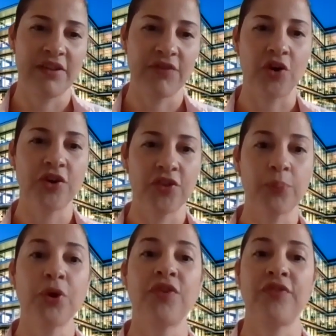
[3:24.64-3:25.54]
first
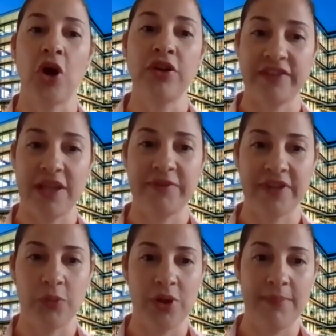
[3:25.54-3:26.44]
proof of
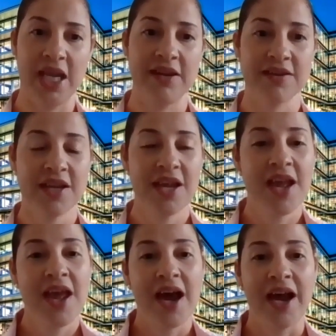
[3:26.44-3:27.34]
concepts that we made.
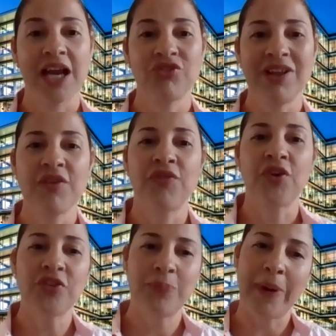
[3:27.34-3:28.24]
And actually, the
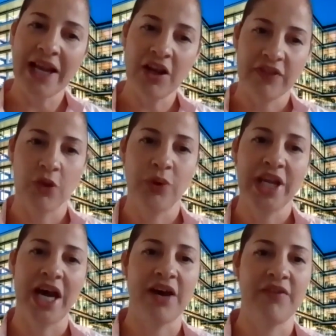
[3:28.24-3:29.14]
first pilot that we
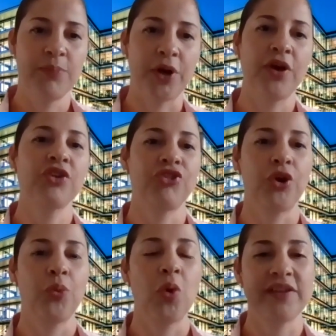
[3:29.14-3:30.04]
have in
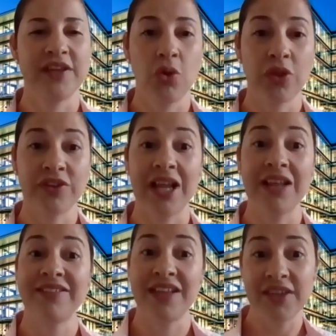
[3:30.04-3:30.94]
production was in
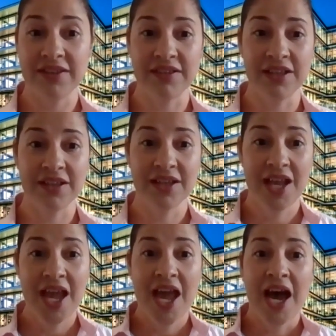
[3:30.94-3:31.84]
2017.
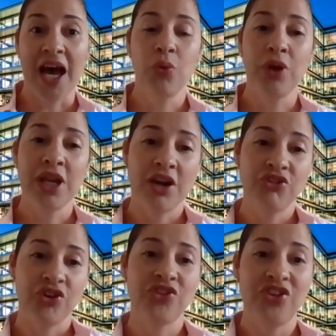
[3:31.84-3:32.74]
And we are
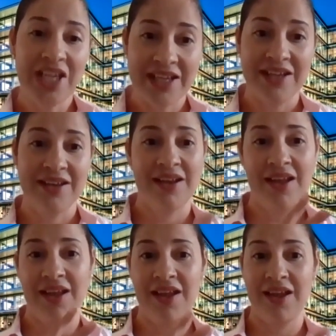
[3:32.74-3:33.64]
just seeing,
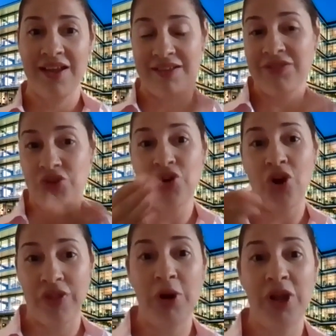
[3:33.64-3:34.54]
uh, you
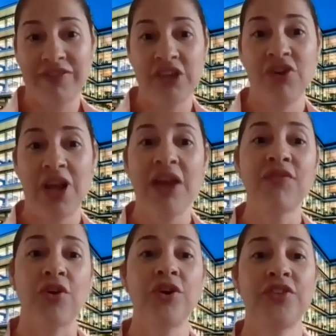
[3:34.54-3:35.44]
know, the monetization
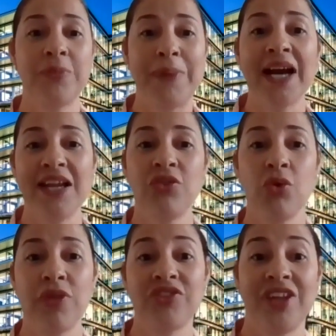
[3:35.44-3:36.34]
efforts back in
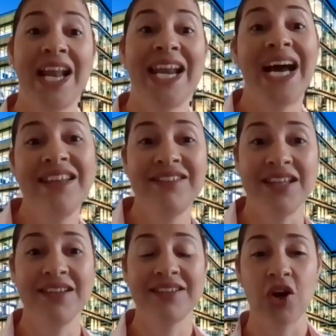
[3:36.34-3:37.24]

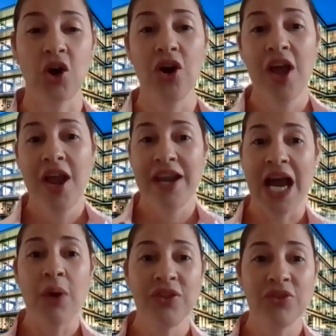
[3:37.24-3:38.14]
2019. So
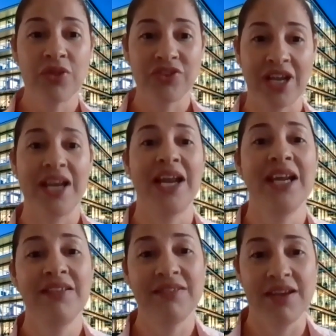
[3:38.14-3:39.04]
now in
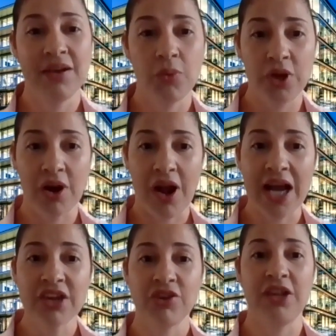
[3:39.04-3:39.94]
2019, we are
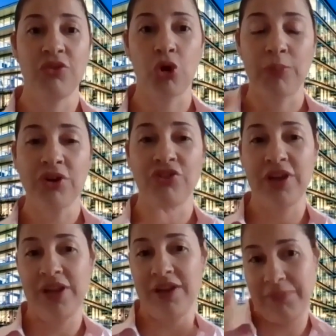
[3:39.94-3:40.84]
actually to
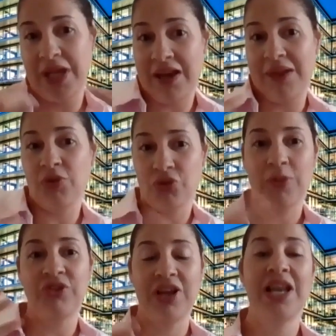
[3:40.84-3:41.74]
commercially being able to
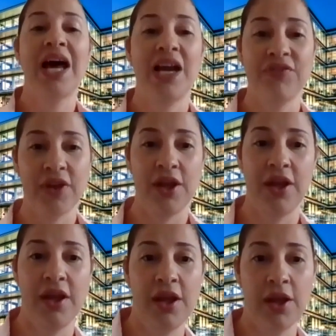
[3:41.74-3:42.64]
commercially live uh,
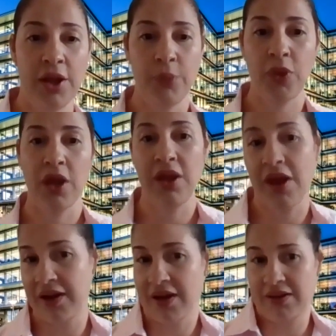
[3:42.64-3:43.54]
um, uh, and,
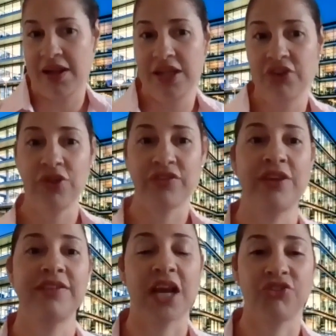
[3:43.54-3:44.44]
and, and issue these
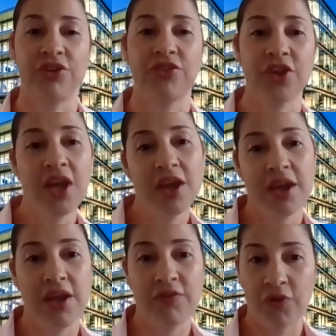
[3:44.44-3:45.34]
transactions uh,
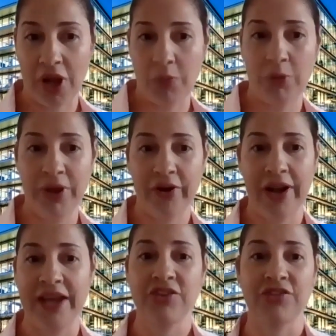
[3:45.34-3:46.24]
for our bigger
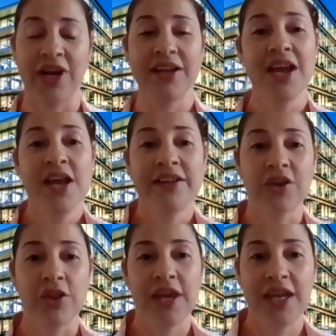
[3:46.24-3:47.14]
clients, right? So
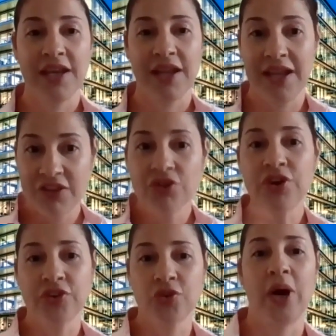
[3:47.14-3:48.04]
then uh, it took
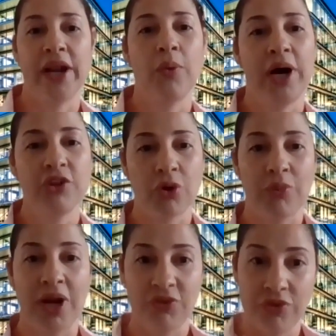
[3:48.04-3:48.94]
us quite a while to
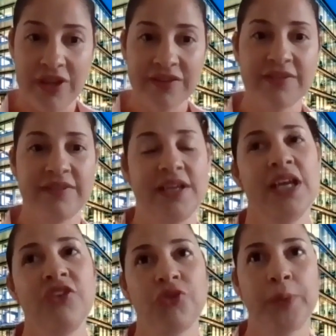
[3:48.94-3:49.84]
arrive to this
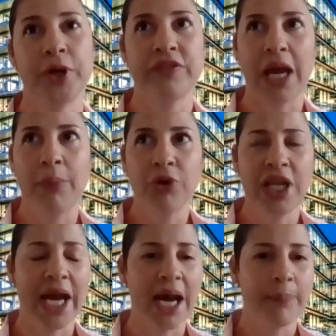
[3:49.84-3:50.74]
stage, but I'm
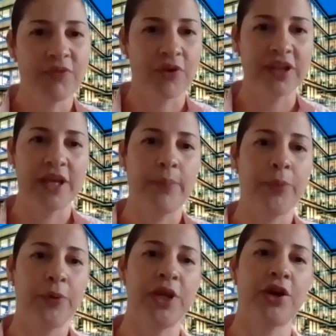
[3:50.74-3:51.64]
really happy, for
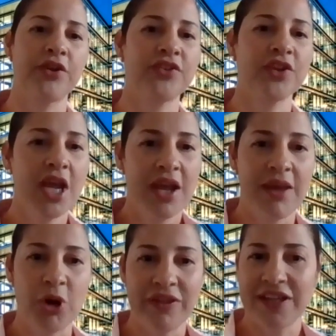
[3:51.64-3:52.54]
example, because
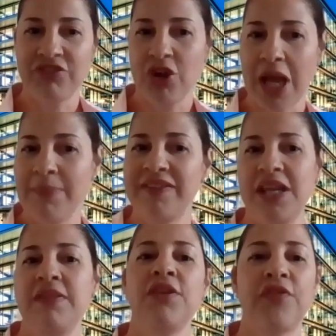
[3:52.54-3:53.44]
monetization can be
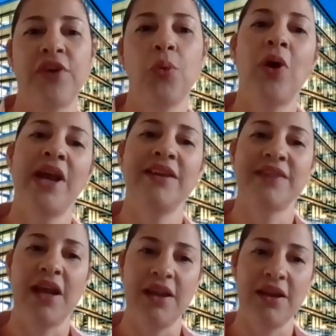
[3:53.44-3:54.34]
seen in different
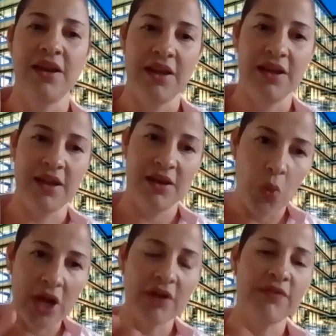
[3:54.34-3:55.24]
ways. I mean, in, in
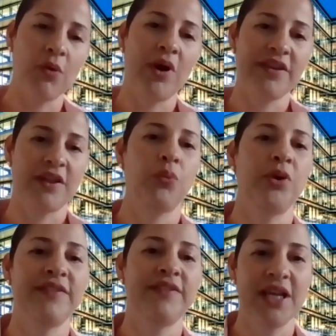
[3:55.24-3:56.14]
one of the ways that
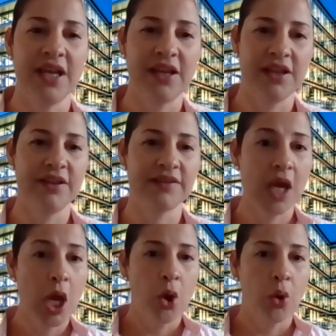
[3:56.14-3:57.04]
we see it is
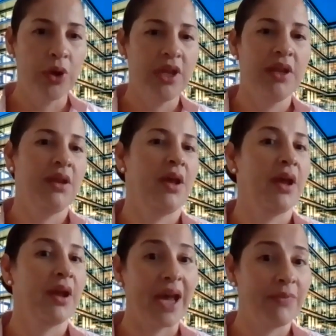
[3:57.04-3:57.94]
we
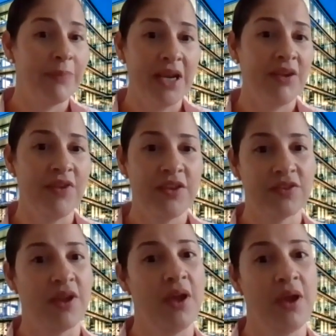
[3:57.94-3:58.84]
uh, got
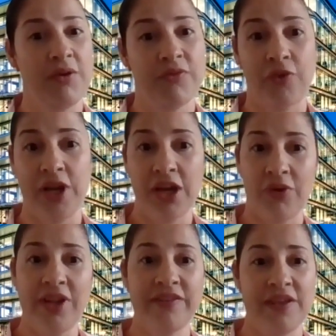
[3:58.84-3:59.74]
benefits uh, for
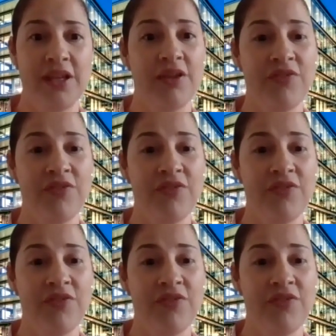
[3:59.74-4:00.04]
increasing